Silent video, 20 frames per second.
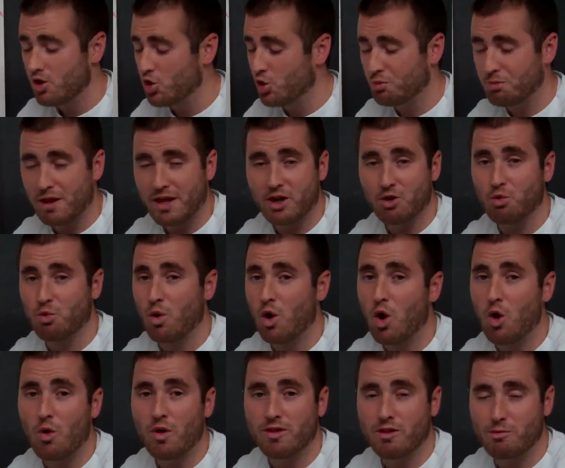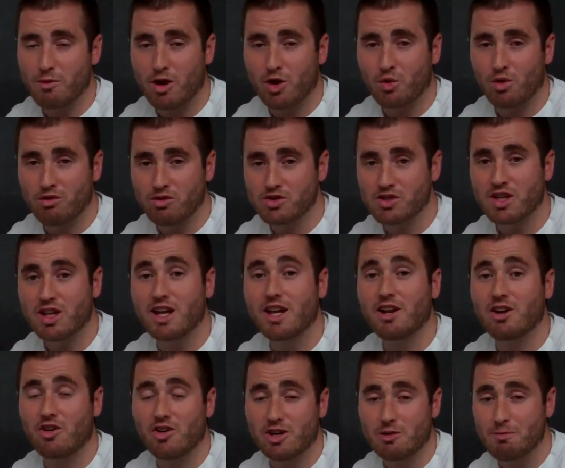who played a role in the American Revolution and
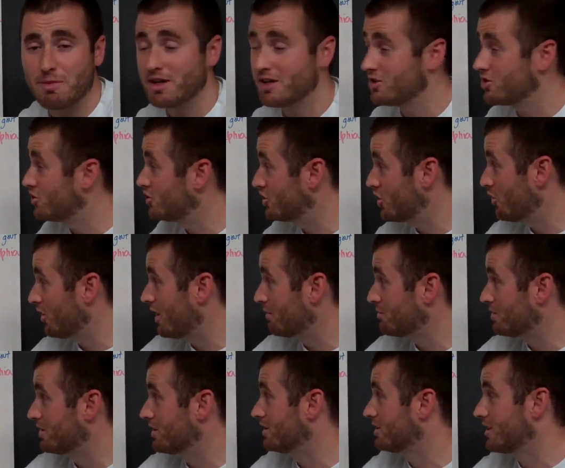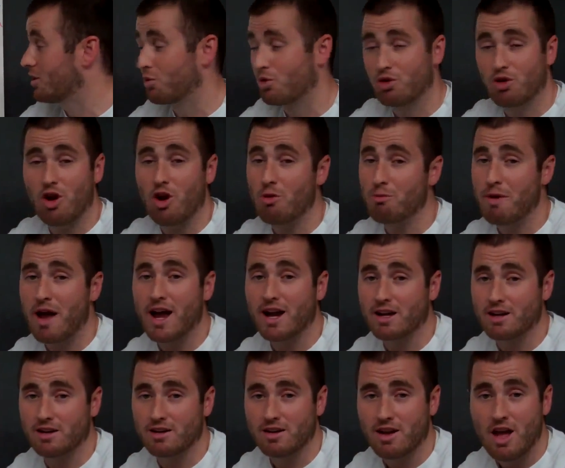getting our independence showed up to this. They weren't all
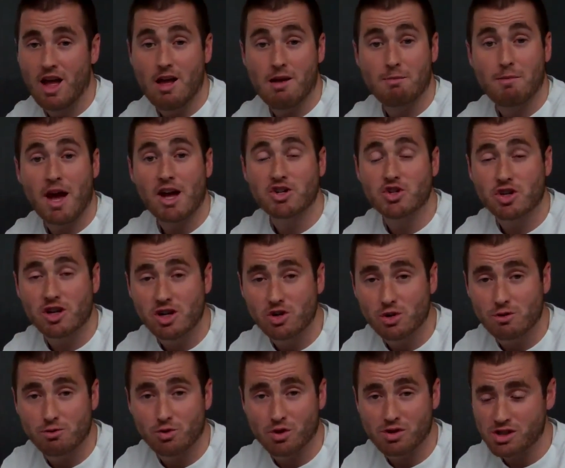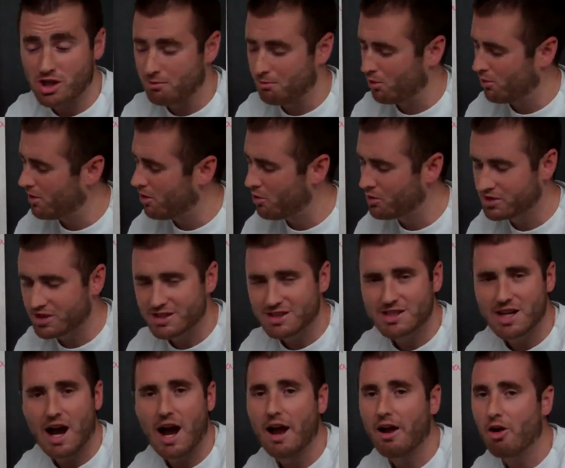backing it. Patrick Henry, for example, he was a
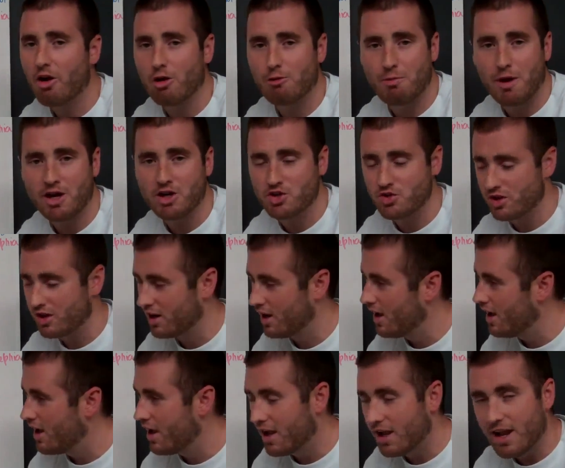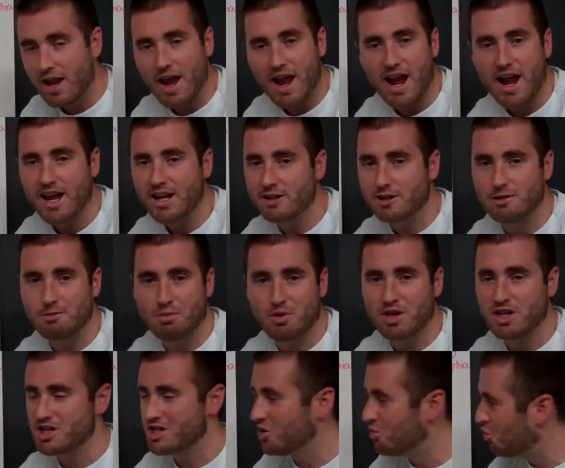die-hard patriot. He hated the
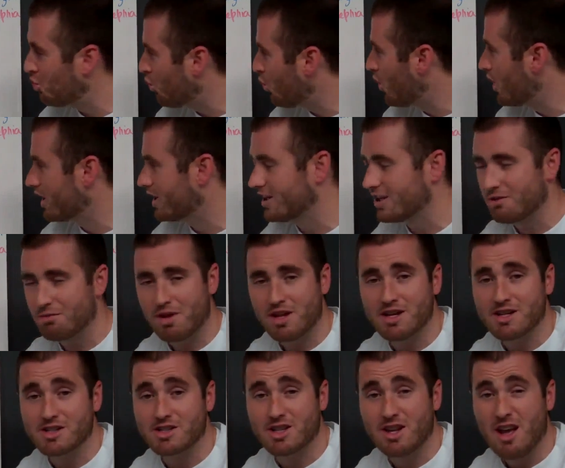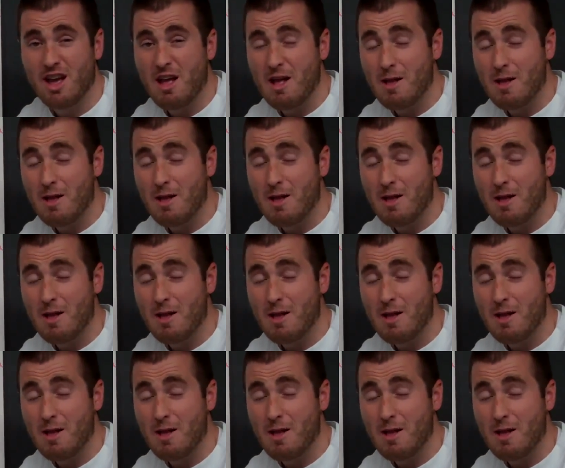British. He wanted independence,